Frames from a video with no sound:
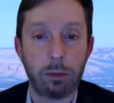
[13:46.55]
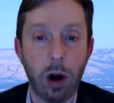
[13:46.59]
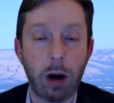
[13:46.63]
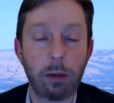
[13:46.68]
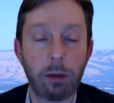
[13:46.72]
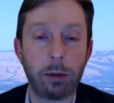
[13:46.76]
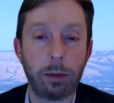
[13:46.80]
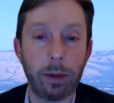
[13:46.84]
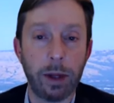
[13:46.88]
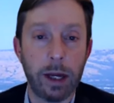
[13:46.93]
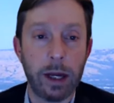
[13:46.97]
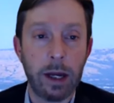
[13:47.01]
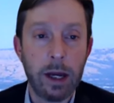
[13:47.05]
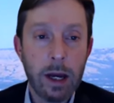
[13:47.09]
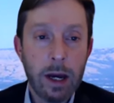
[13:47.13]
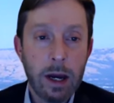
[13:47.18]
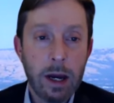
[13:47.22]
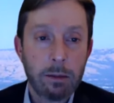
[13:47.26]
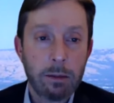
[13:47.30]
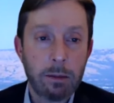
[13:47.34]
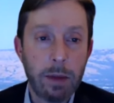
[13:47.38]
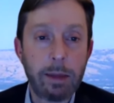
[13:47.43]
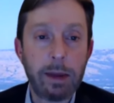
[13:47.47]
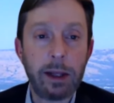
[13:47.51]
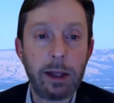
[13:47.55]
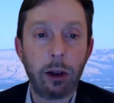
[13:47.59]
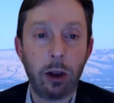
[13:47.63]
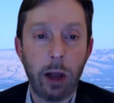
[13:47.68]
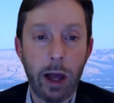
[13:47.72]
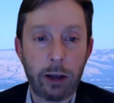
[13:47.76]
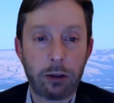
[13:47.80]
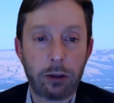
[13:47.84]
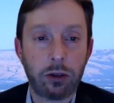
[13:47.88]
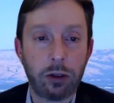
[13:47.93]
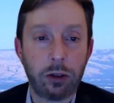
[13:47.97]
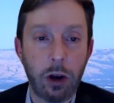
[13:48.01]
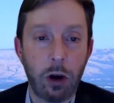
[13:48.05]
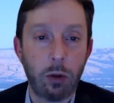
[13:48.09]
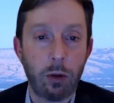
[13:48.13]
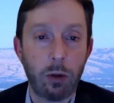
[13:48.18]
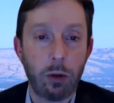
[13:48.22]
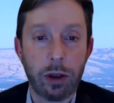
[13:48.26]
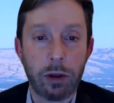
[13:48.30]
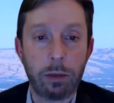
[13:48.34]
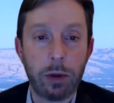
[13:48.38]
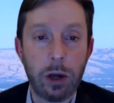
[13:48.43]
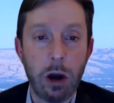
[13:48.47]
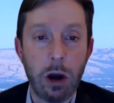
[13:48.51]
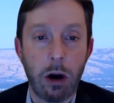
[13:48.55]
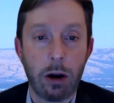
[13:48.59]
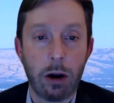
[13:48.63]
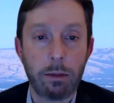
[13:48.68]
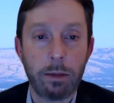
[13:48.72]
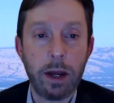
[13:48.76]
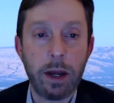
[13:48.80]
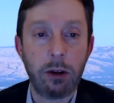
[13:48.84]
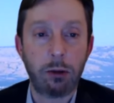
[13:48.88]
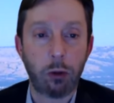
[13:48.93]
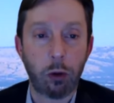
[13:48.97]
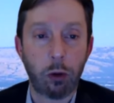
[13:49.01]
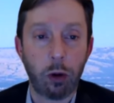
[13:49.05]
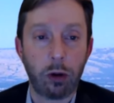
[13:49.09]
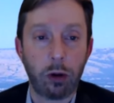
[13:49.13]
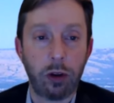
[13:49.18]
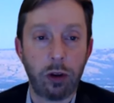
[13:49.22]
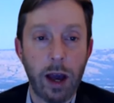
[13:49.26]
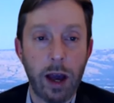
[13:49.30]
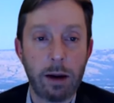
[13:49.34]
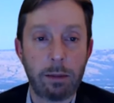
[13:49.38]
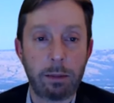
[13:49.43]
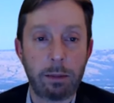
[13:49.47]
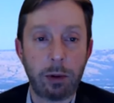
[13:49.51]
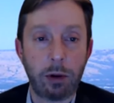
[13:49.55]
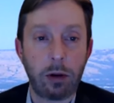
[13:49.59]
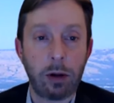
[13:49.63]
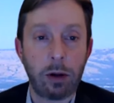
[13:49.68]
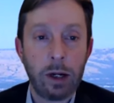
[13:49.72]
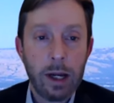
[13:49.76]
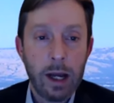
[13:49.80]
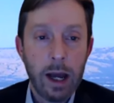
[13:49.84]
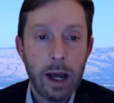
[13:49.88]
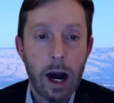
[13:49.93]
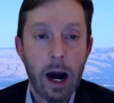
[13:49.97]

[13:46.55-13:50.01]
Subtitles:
Probably maybe less so with the Beyond Meat, for example,